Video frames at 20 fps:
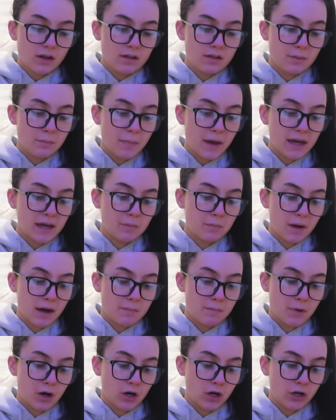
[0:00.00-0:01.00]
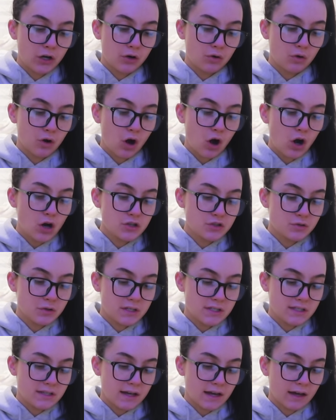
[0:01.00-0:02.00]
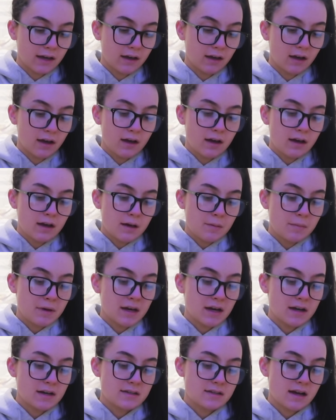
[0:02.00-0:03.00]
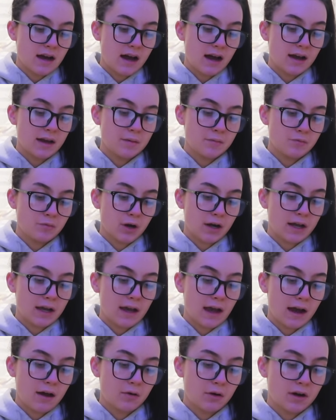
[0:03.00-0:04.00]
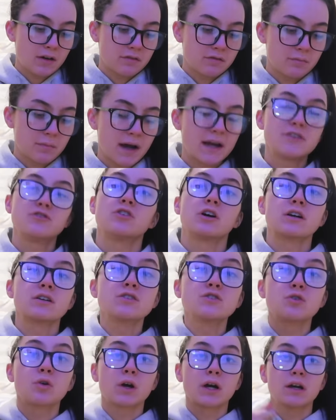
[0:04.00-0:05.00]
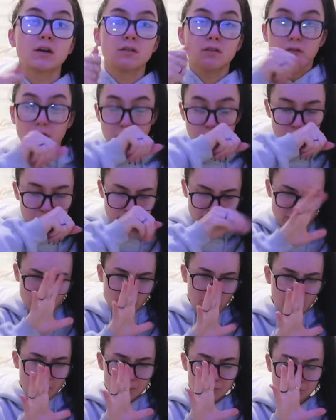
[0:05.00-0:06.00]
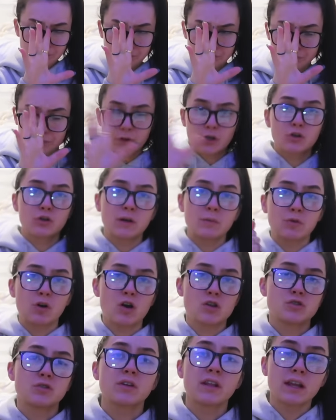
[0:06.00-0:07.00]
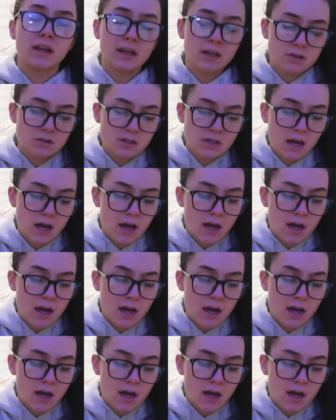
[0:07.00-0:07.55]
the Makeup by Mario contour stick, because I'm running out of my drugstore cream contour that I use,